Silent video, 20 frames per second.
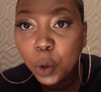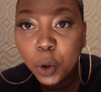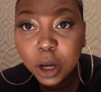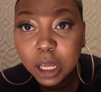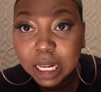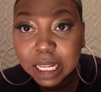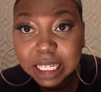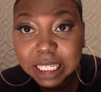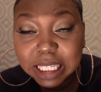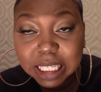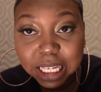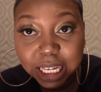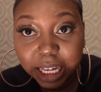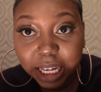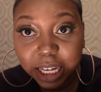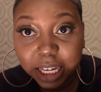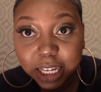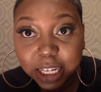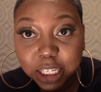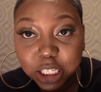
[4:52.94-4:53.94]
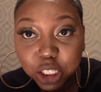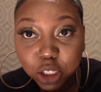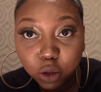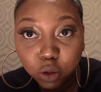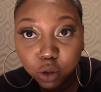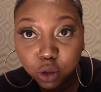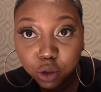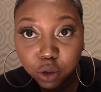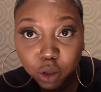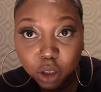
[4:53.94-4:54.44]
oily skin, so
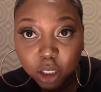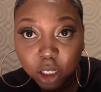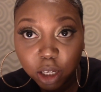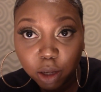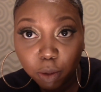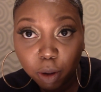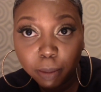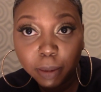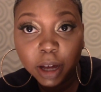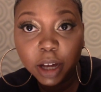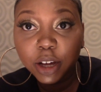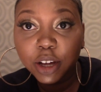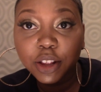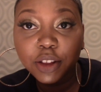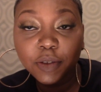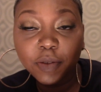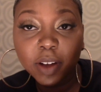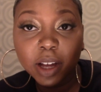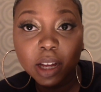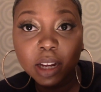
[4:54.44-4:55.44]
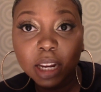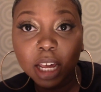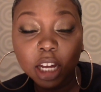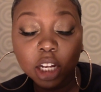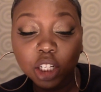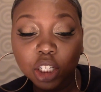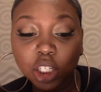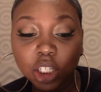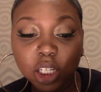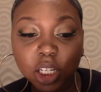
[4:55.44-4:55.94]
usually with my other
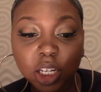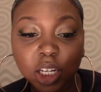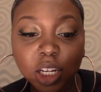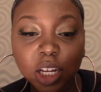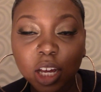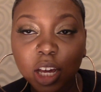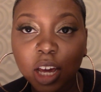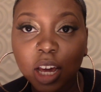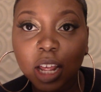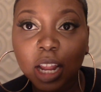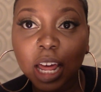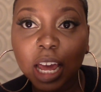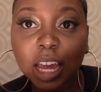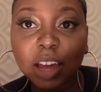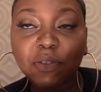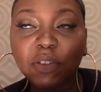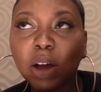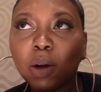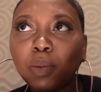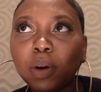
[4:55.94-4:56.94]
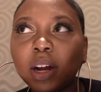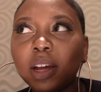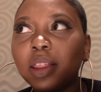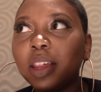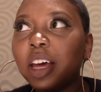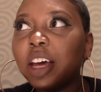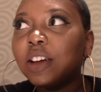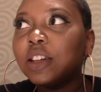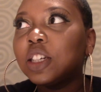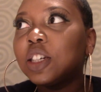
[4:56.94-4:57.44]
foundation, like if I wear
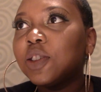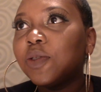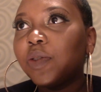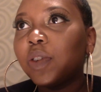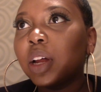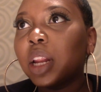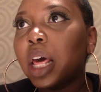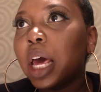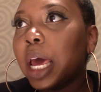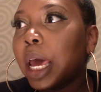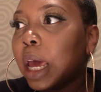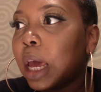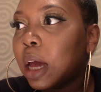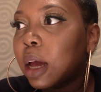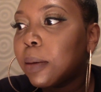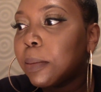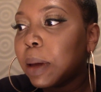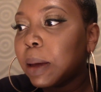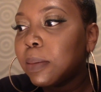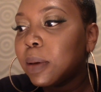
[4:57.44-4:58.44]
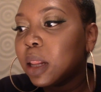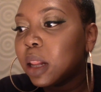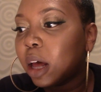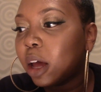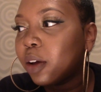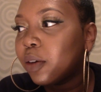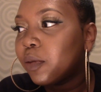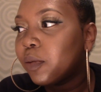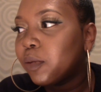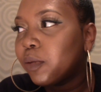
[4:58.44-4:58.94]
that just for like maybe
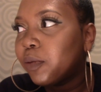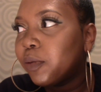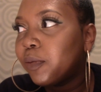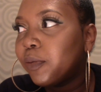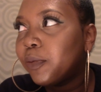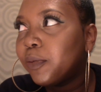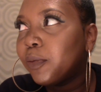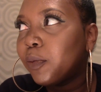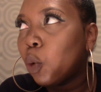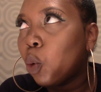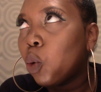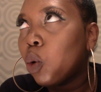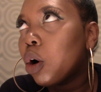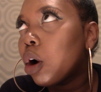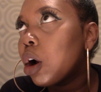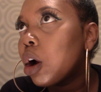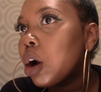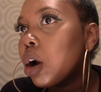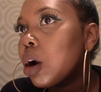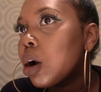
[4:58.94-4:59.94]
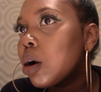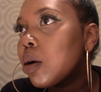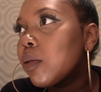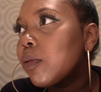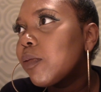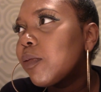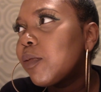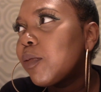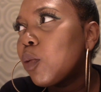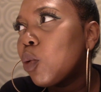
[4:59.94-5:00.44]
like for
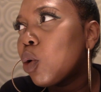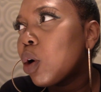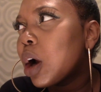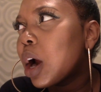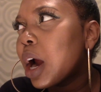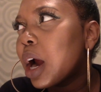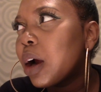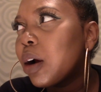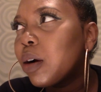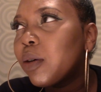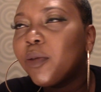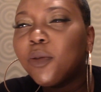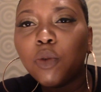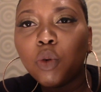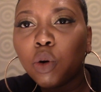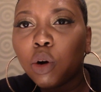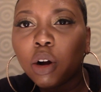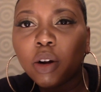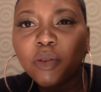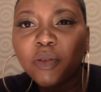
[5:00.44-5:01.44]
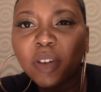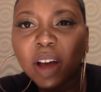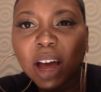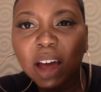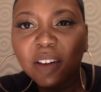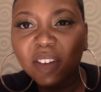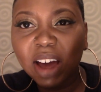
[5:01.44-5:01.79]
four or five